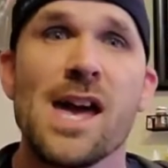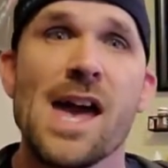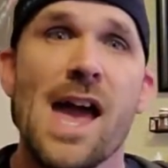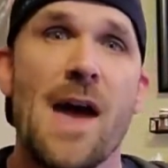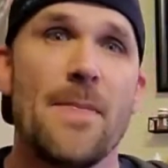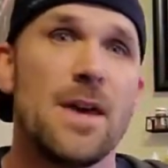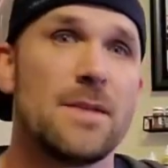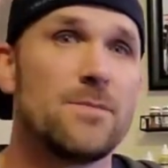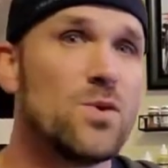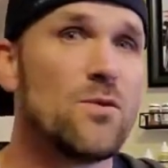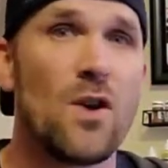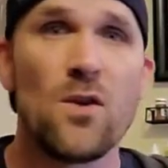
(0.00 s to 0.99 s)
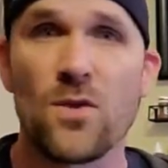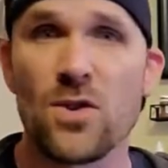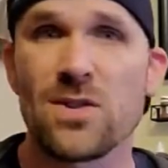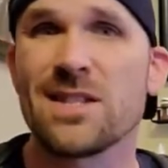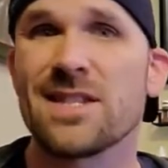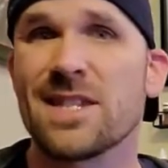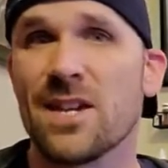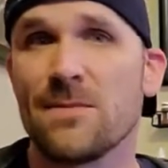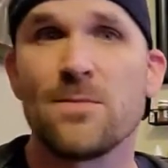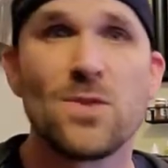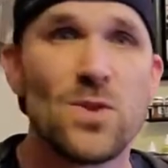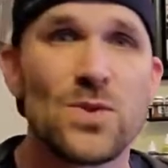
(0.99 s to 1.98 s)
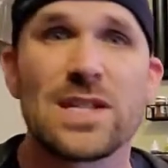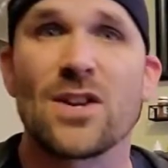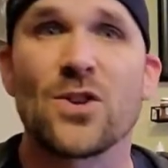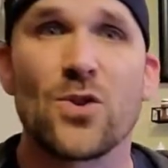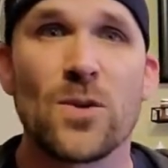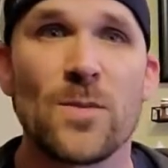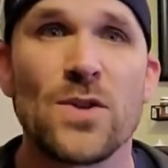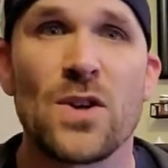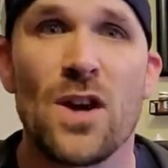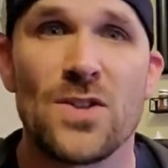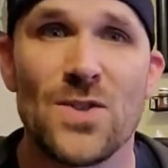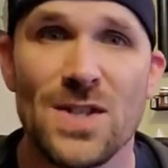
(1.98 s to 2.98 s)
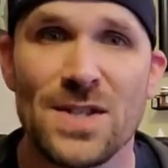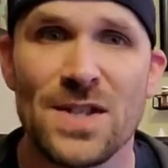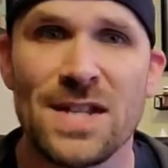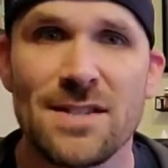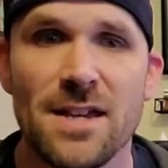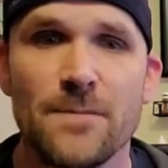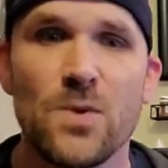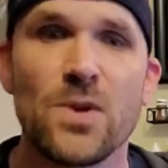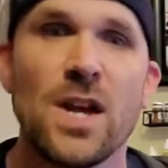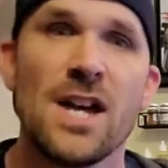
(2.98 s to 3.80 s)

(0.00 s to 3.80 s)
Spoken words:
and then move over, let's say using Extremis console as an example,